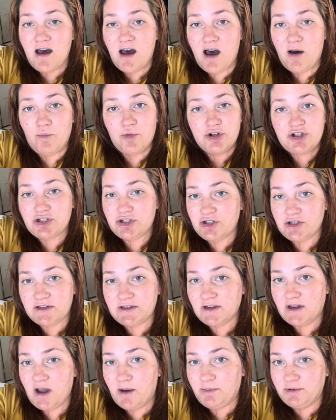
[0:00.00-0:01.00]
which is just
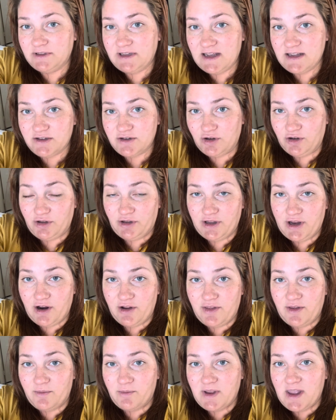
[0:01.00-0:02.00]
a couple days earlier
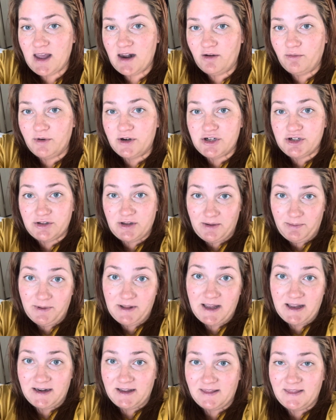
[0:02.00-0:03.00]
than we had originally
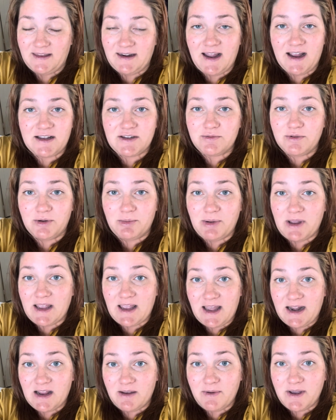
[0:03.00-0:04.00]
planned on the next one being
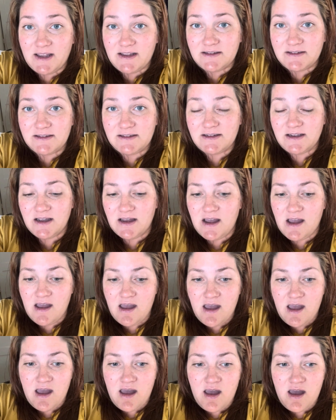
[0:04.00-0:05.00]
anyways.
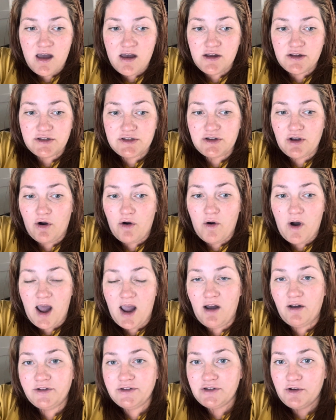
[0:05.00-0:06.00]
So I
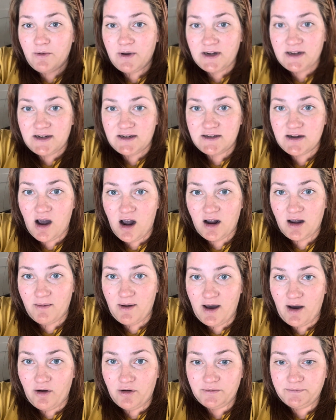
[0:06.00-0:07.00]
also wanted to talk
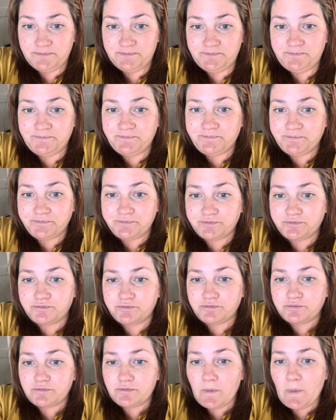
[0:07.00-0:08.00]
about
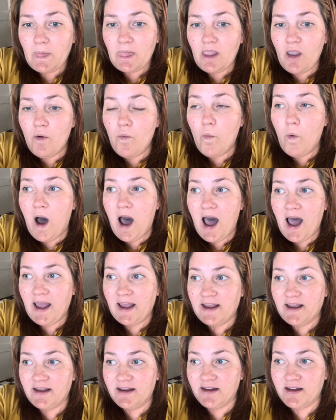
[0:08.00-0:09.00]

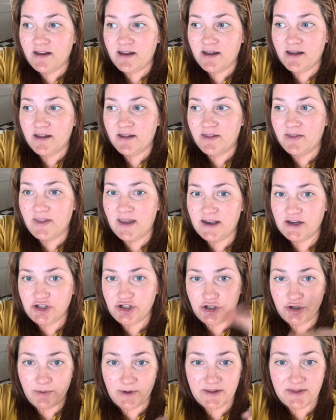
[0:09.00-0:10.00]
why they
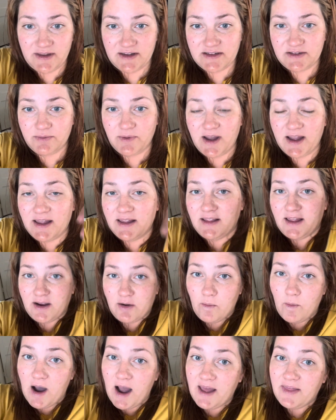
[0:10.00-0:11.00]
do it this way, like
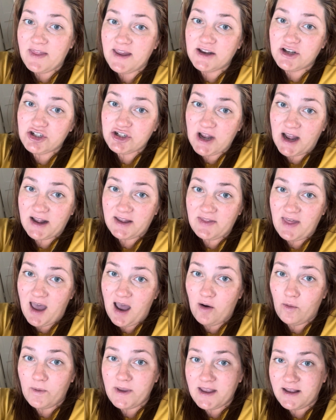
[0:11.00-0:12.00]
why they check
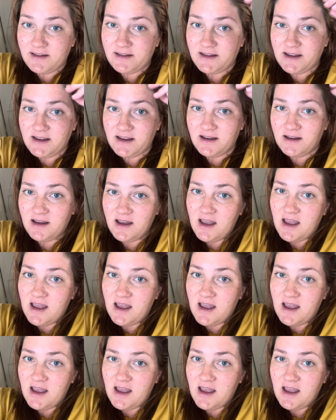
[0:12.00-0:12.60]
that weekly